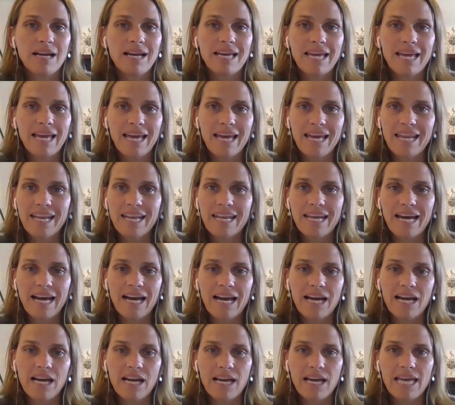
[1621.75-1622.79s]

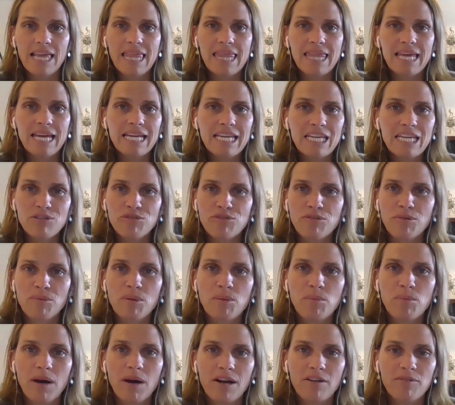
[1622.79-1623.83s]
I thank you from the
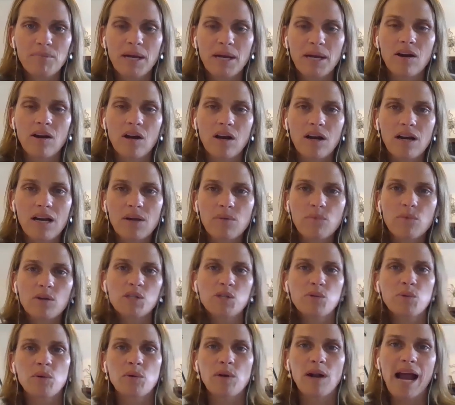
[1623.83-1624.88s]
bottom of my heart. I wish
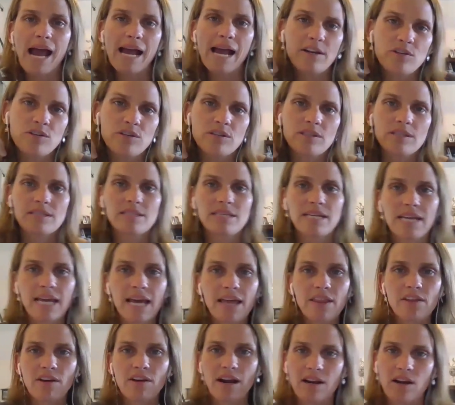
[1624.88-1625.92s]
we were actually
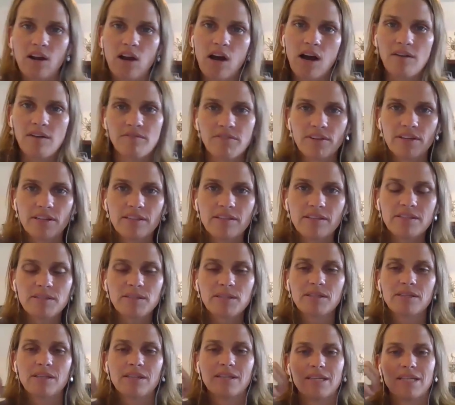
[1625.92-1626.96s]
together at a conference.
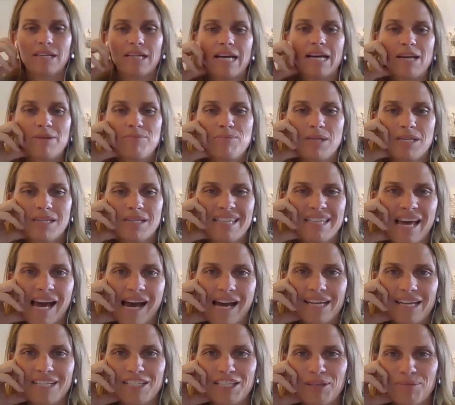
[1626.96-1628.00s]
I miss
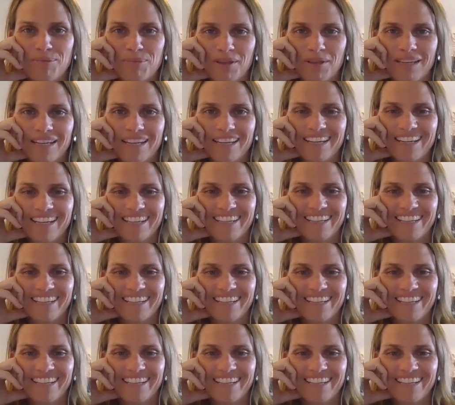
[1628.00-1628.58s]
that deeply.